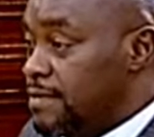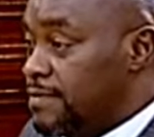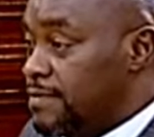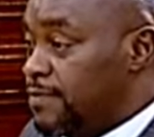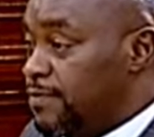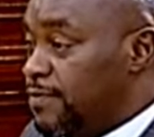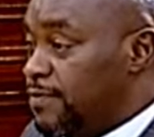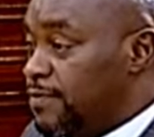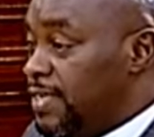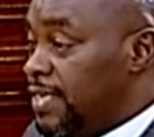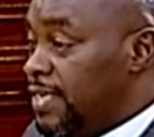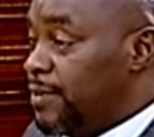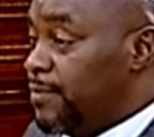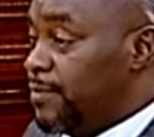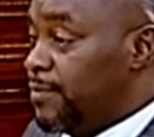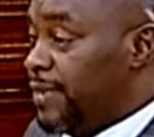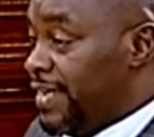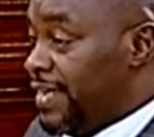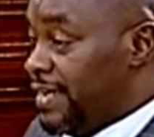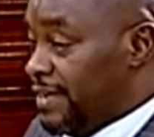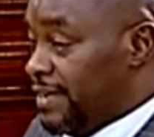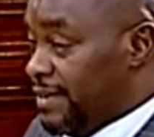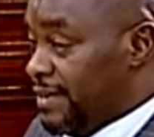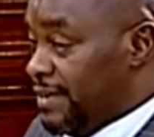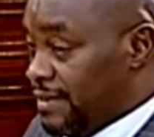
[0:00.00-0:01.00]
fully
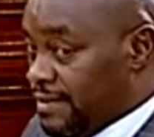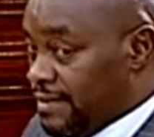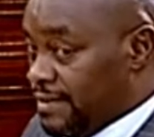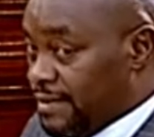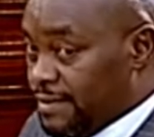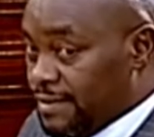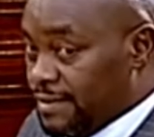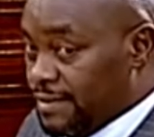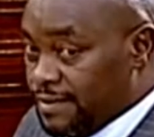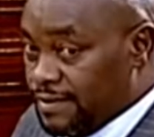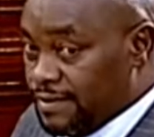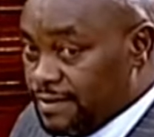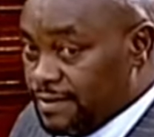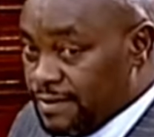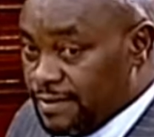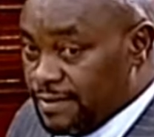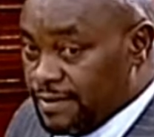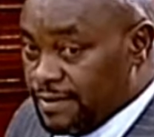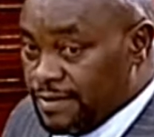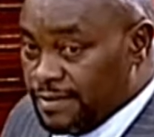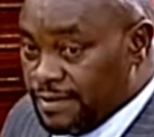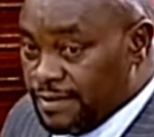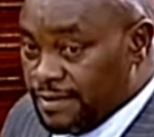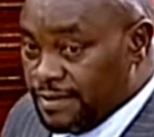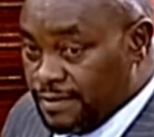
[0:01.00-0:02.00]
aware
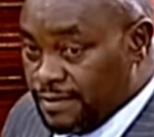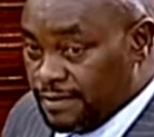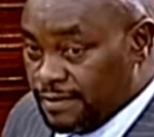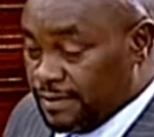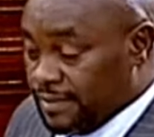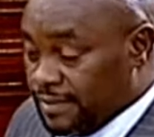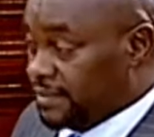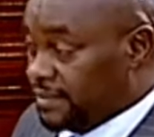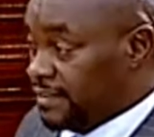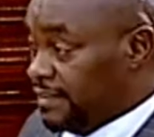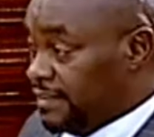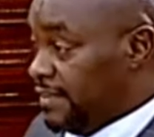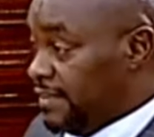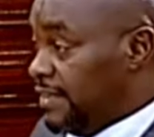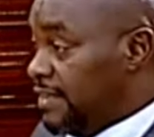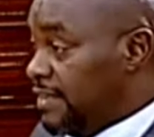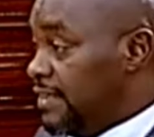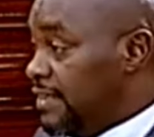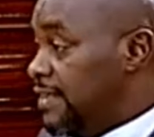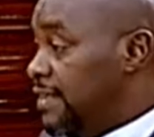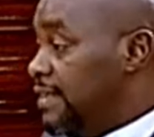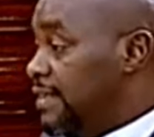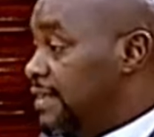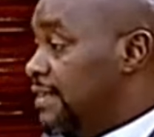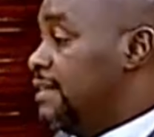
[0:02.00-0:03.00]
that
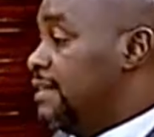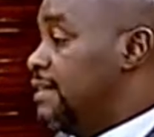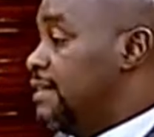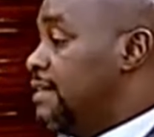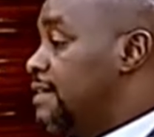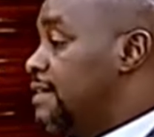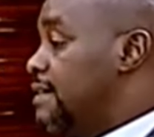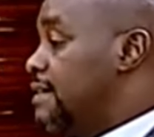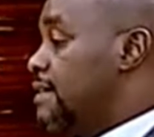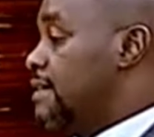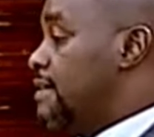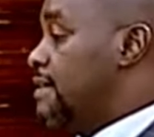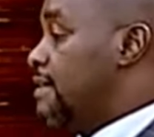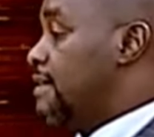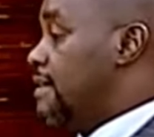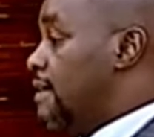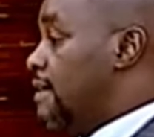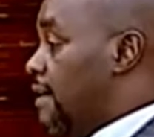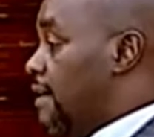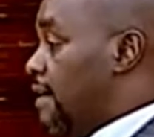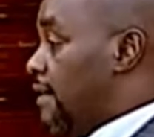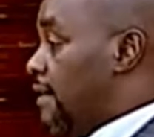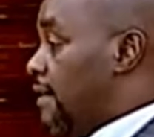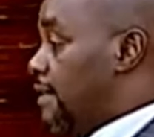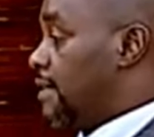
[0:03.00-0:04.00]
they
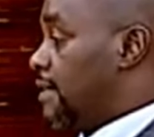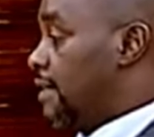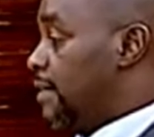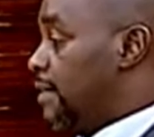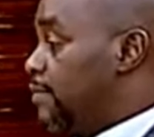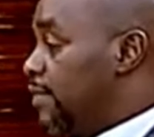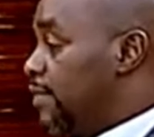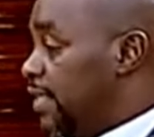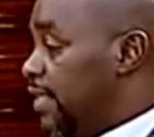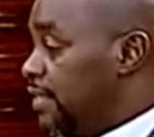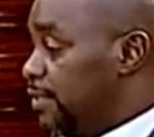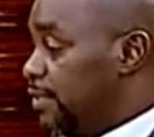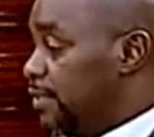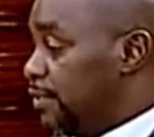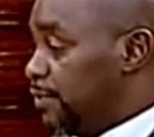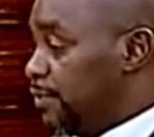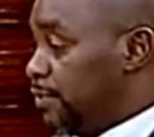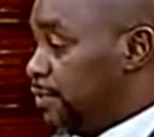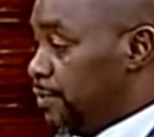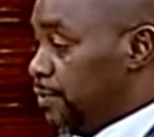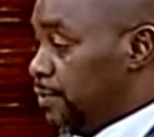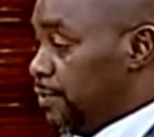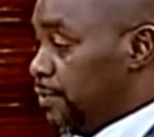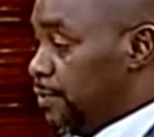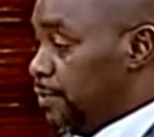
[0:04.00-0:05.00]
are coming
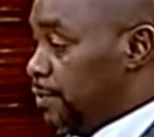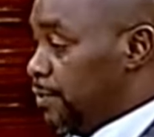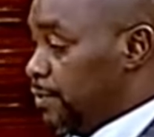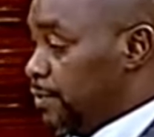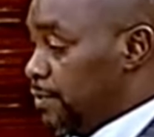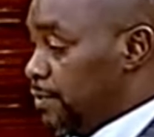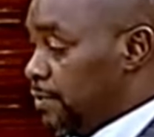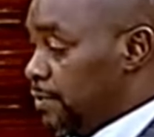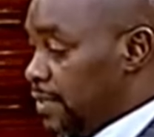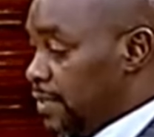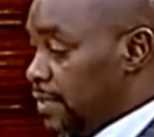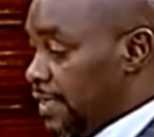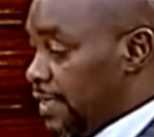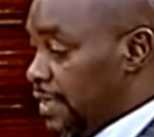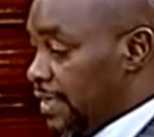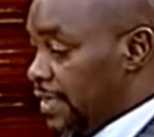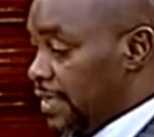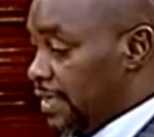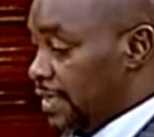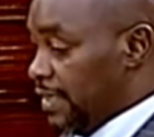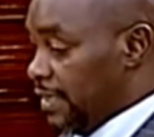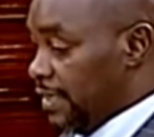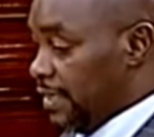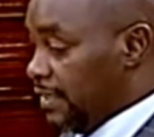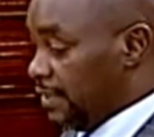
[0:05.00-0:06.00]
to
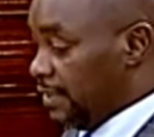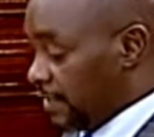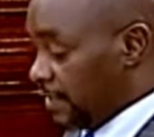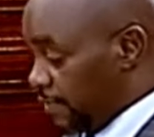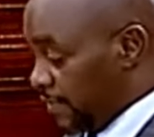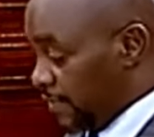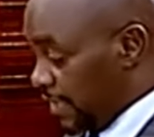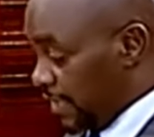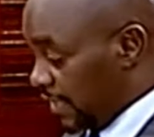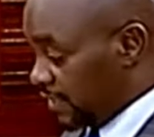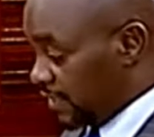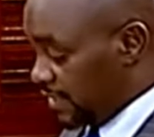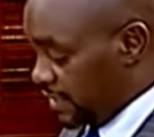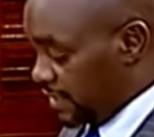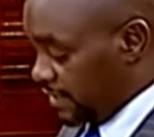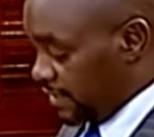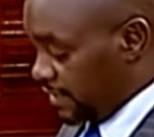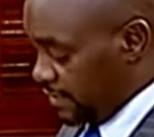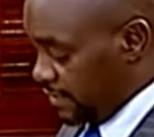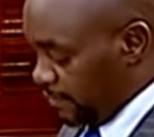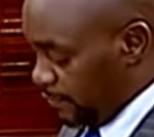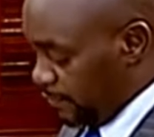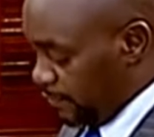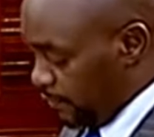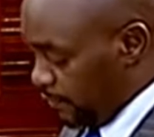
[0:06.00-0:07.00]
interact
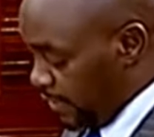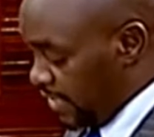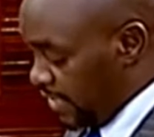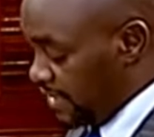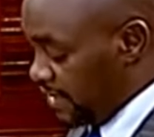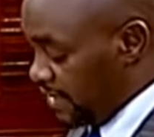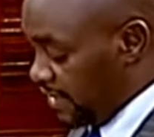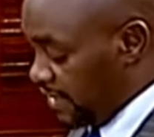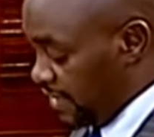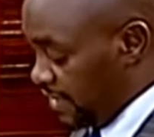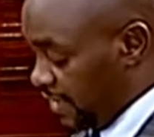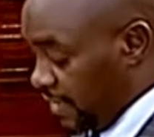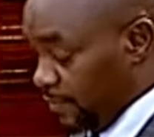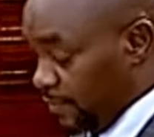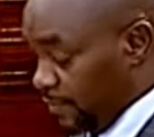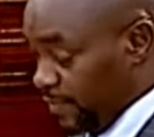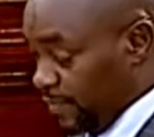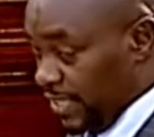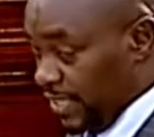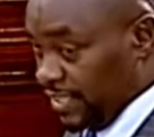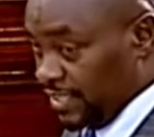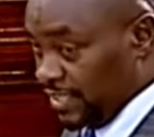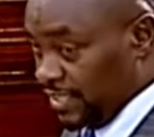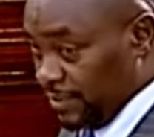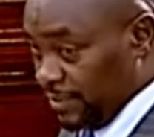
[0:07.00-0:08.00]
with
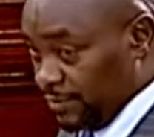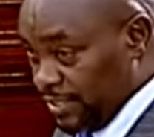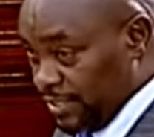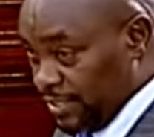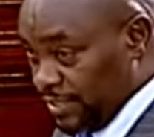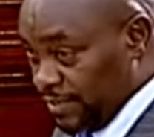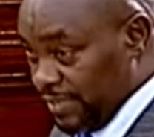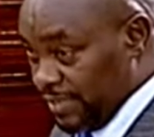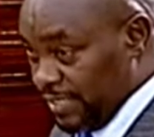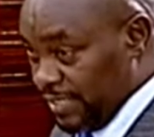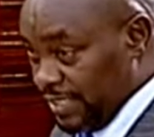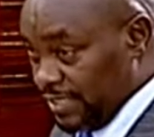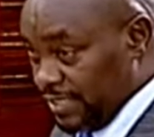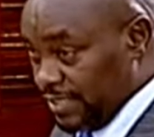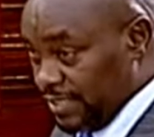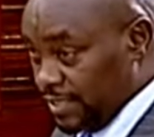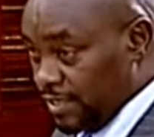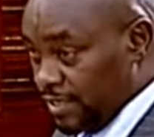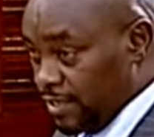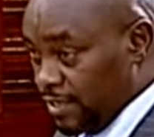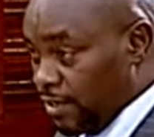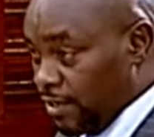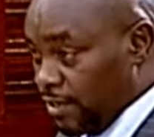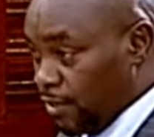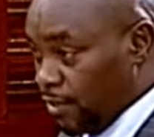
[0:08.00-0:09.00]
cabinet secretaries
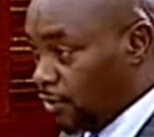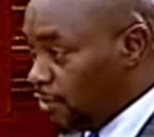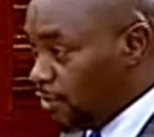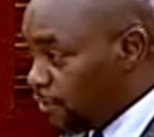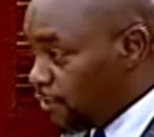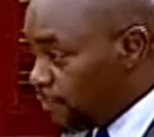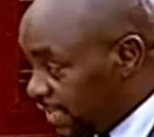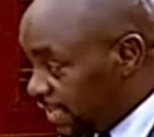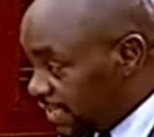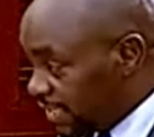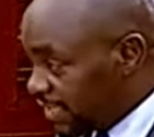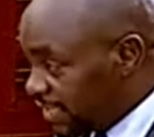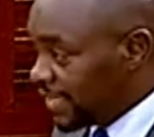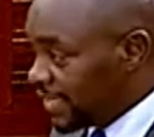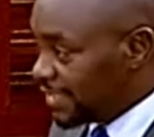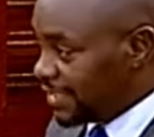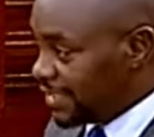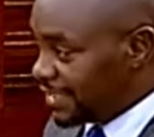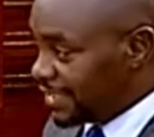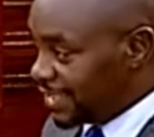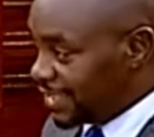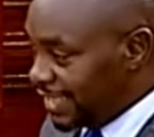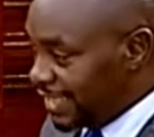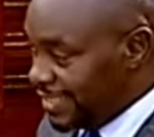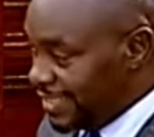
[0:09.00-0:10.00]
on
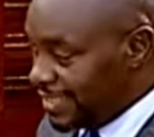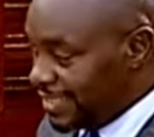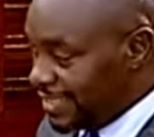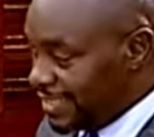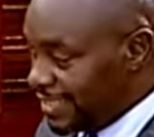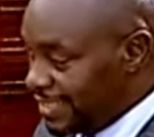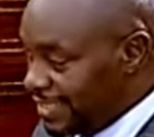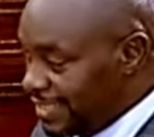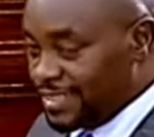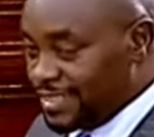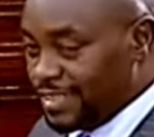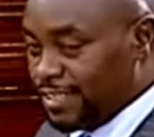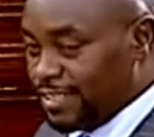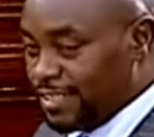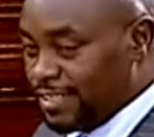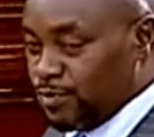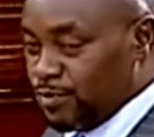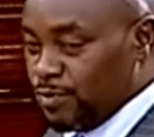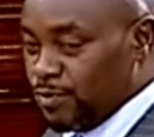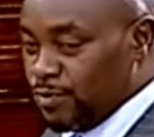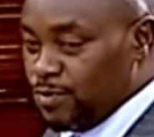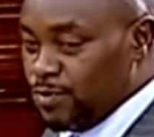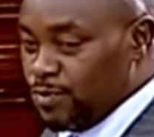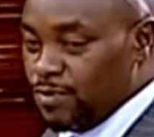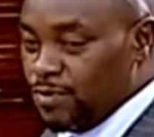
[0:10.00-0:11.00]
matters related
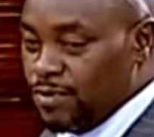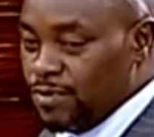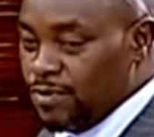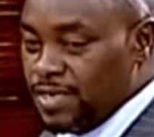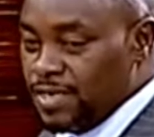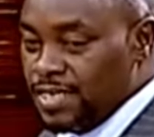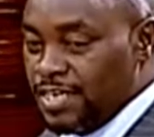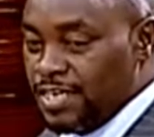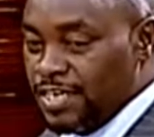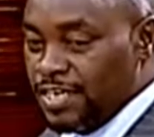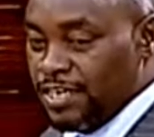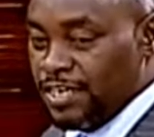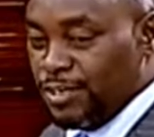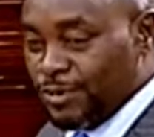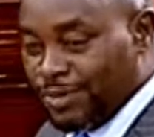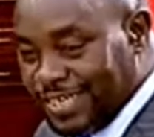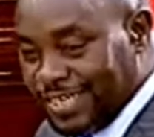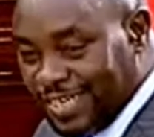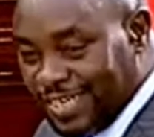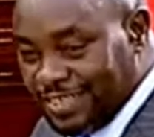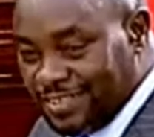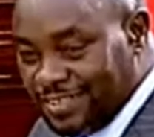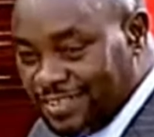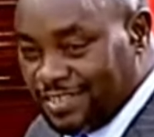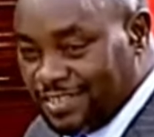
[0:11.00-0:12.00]
to
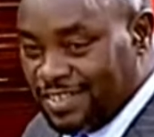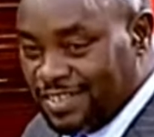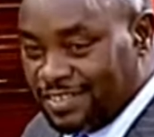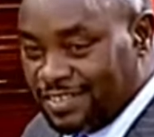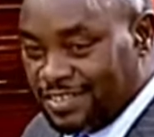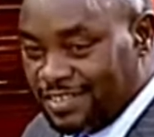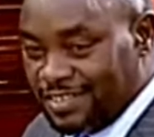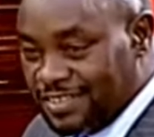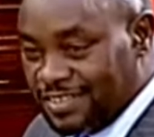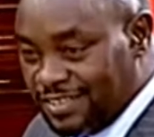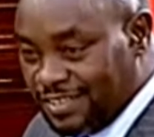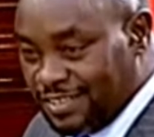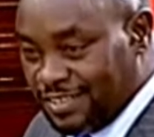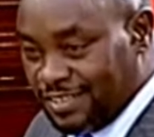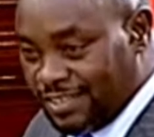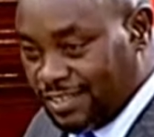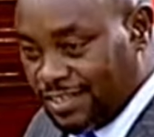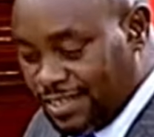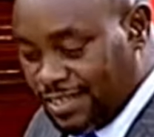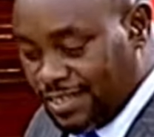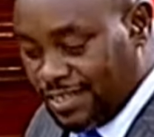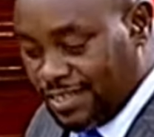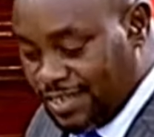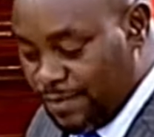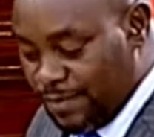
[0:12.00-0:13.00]
dockets that these
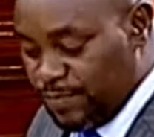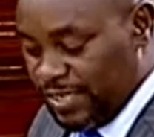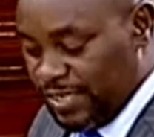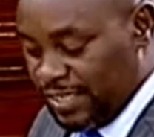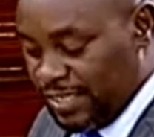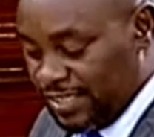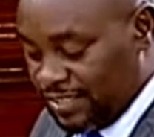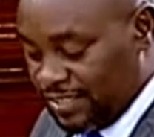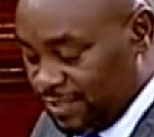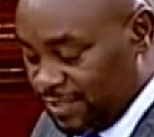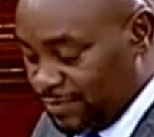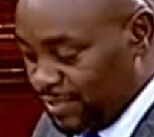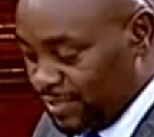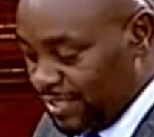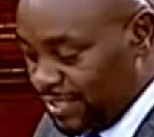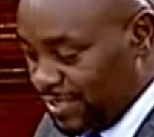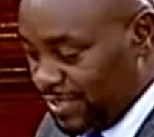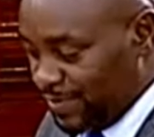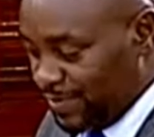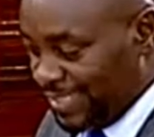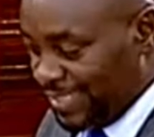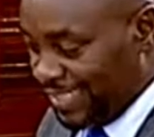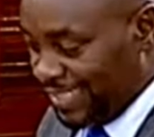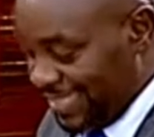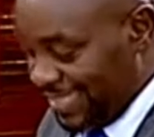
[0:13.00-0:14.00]
cabinet
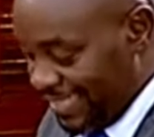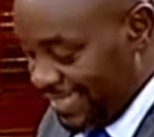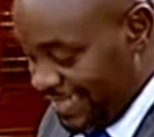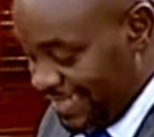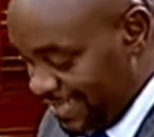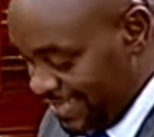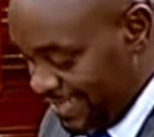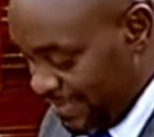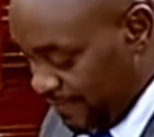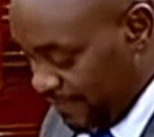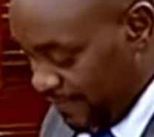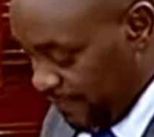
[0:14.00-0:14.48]
secretaries had.